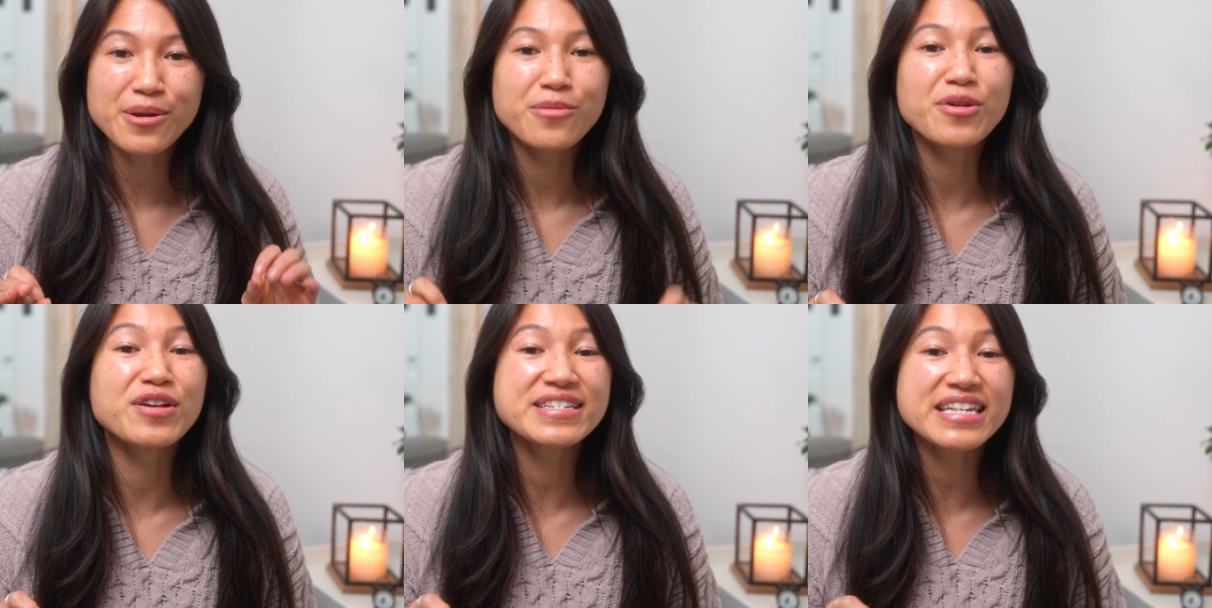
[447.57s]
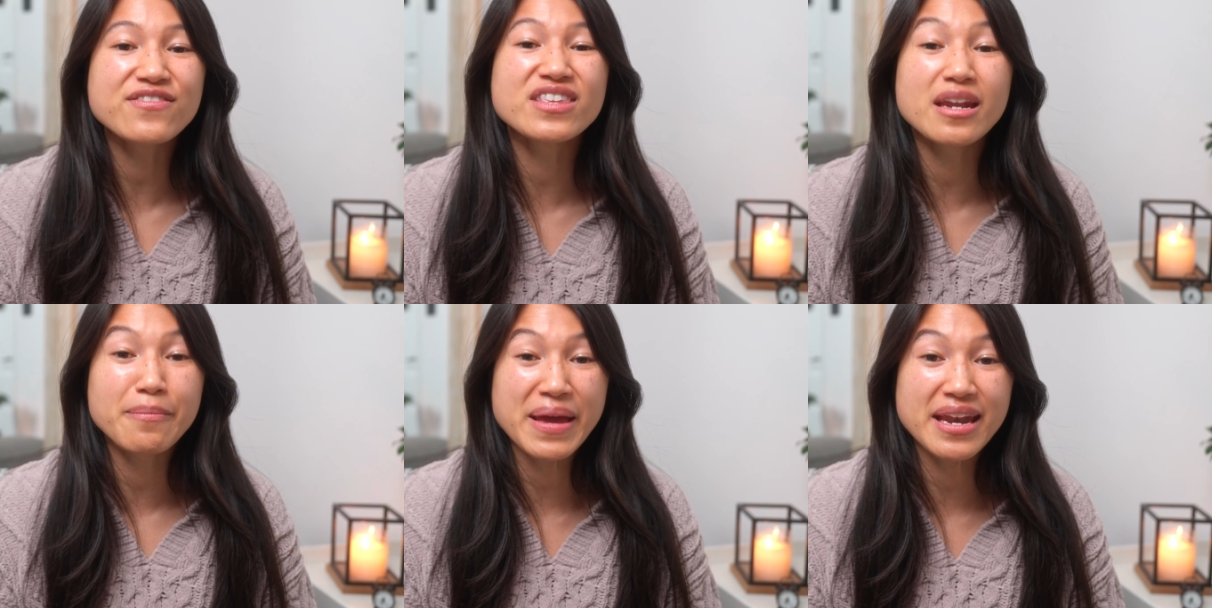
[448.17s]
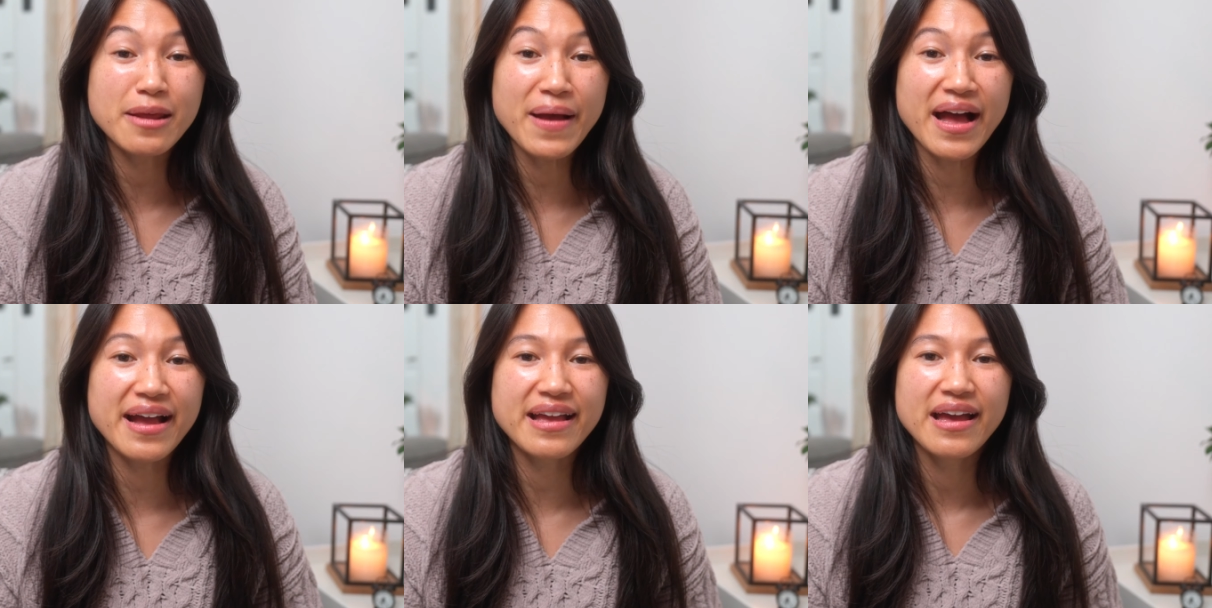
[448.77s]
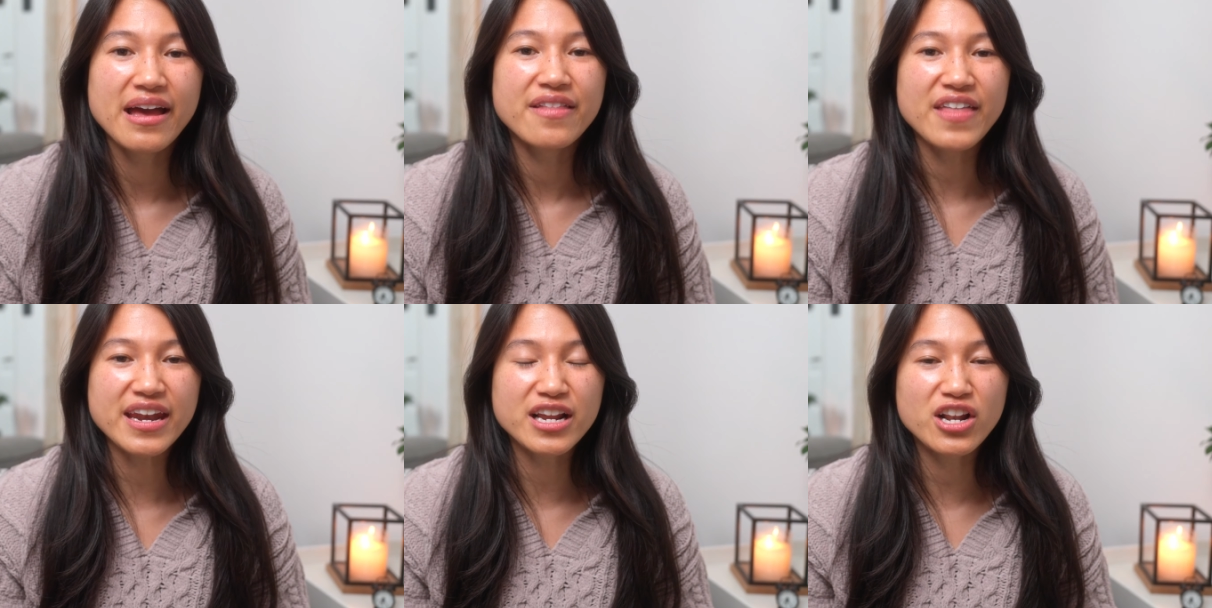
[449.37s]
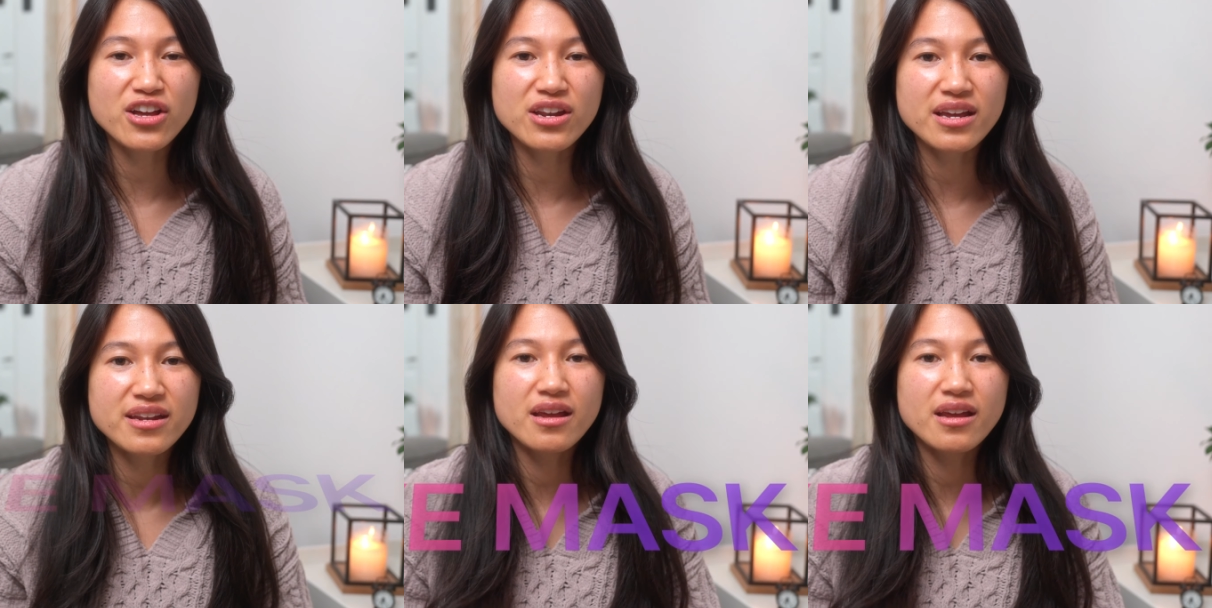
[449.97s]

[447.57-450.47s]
We received an amenity bag that included